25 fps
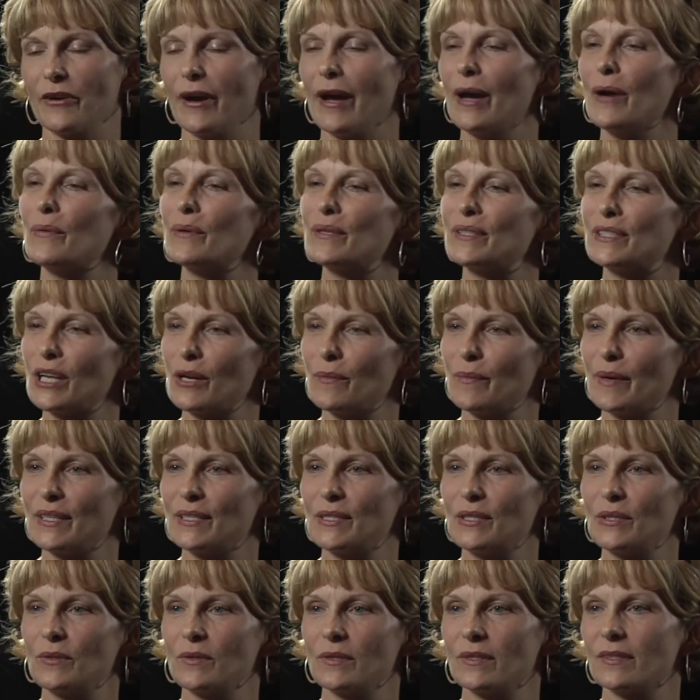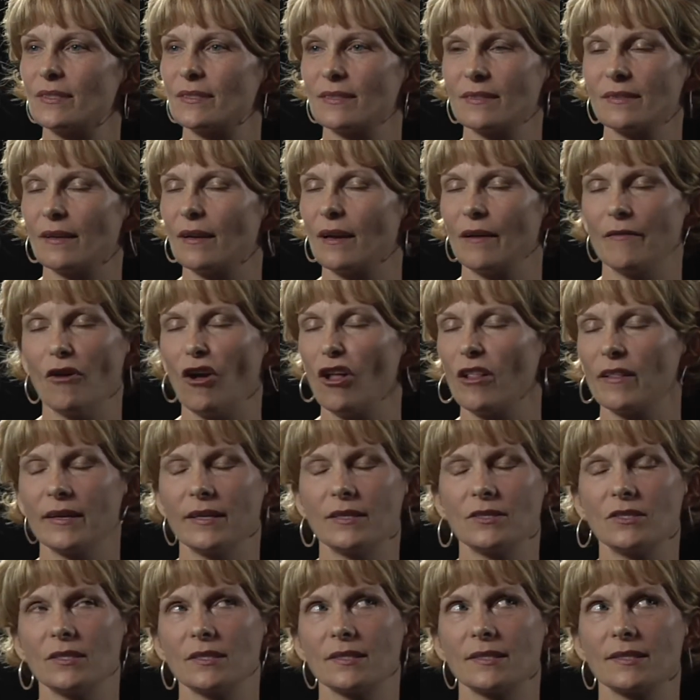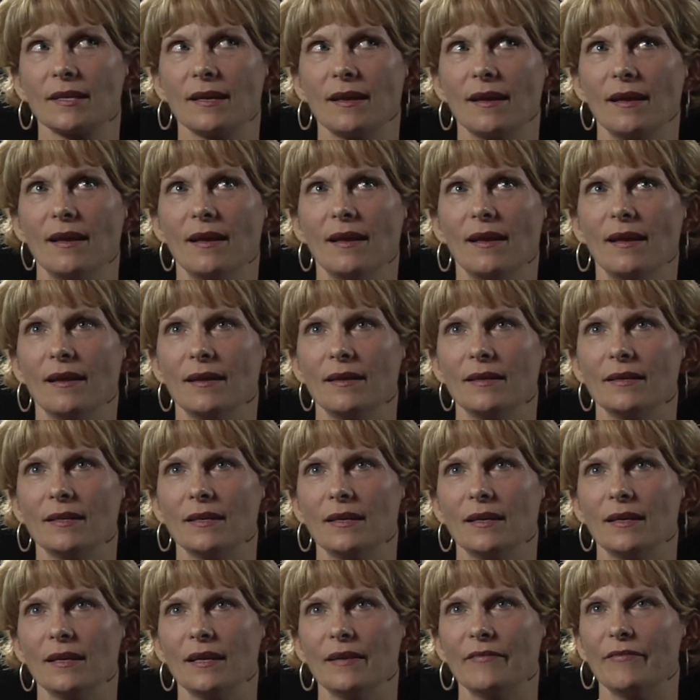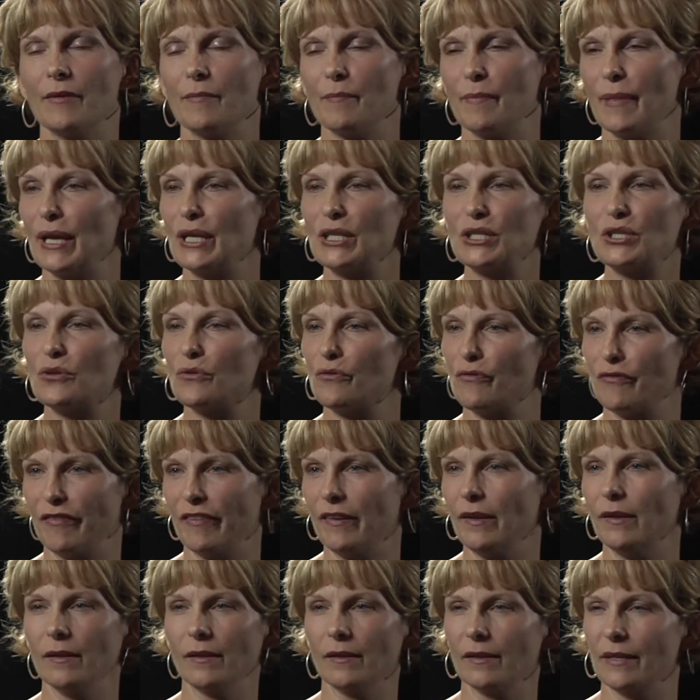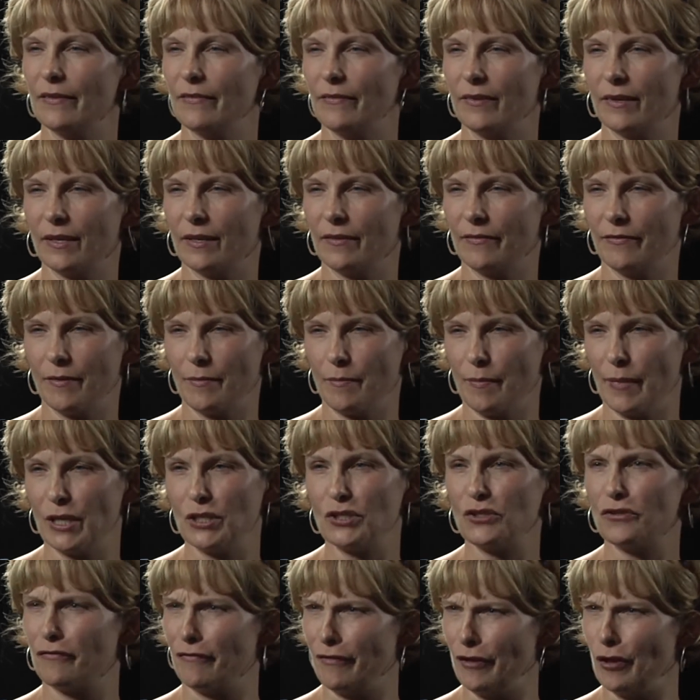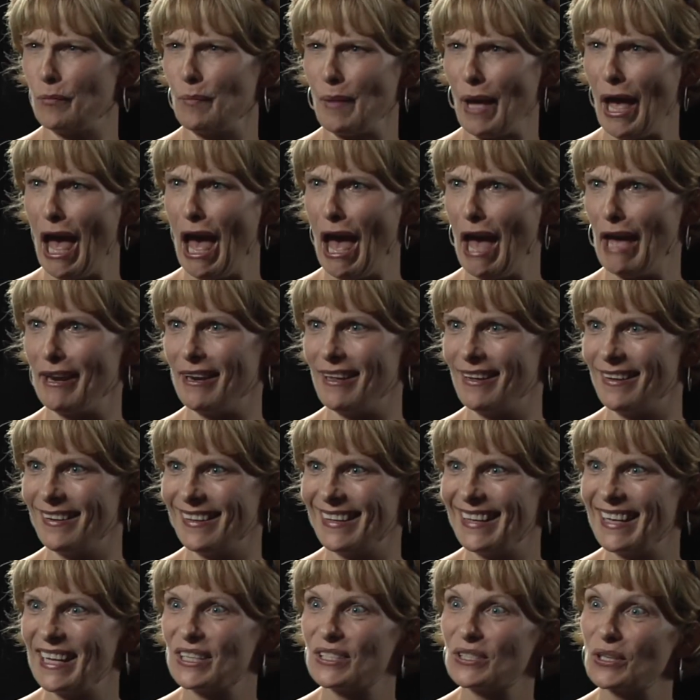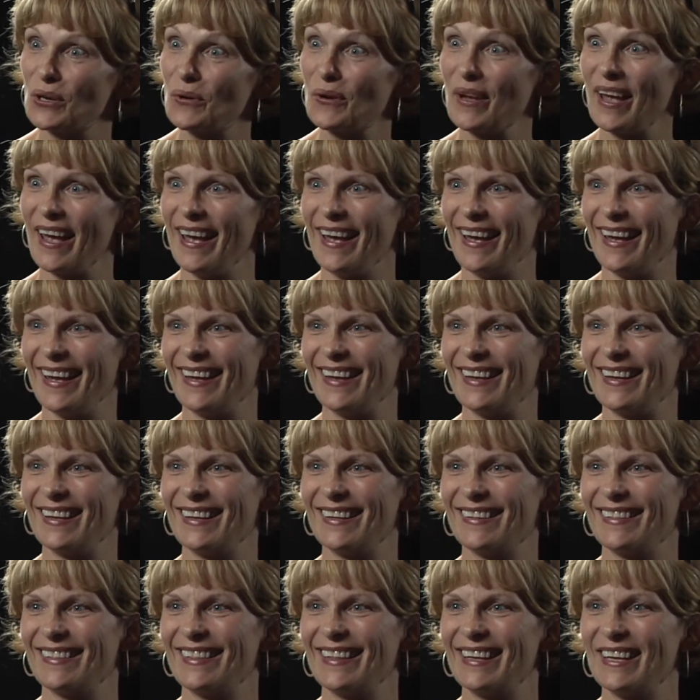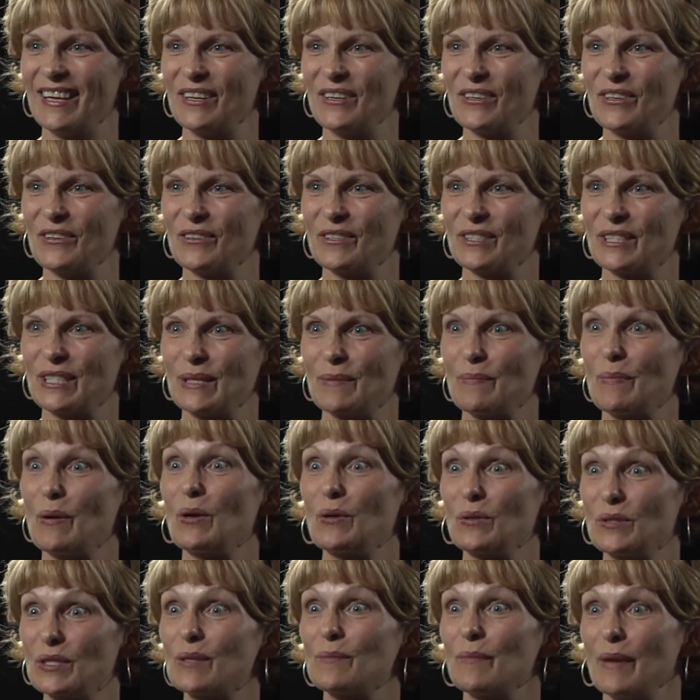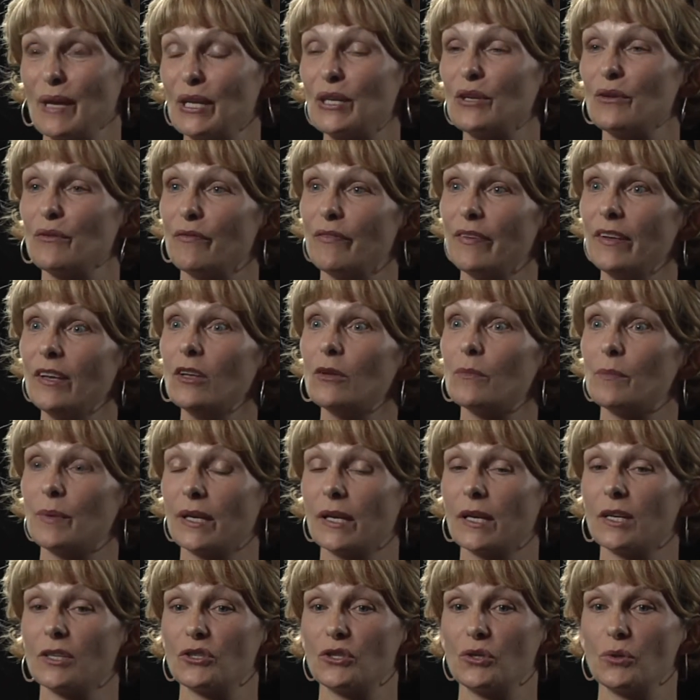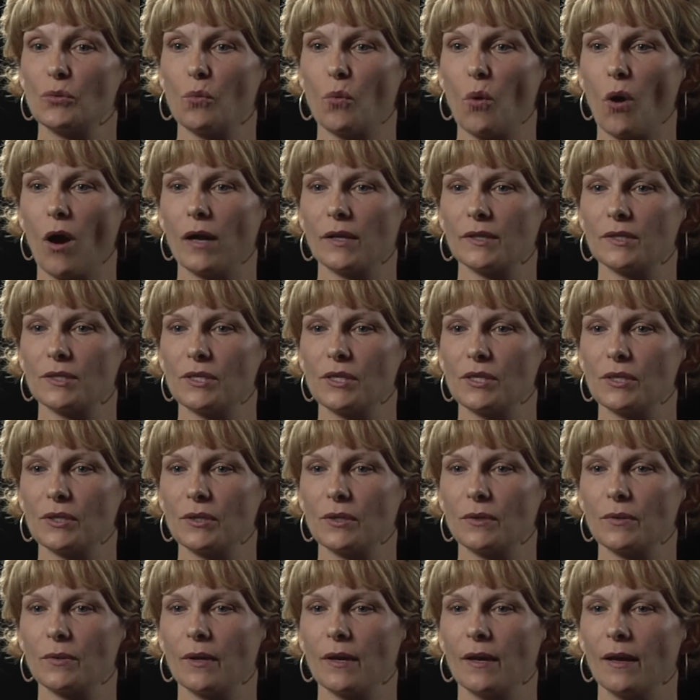I always tell my students of all ages, if it made you feel, even if it made you feel bad, it's okay. Theater is supposed to make you feel because you want to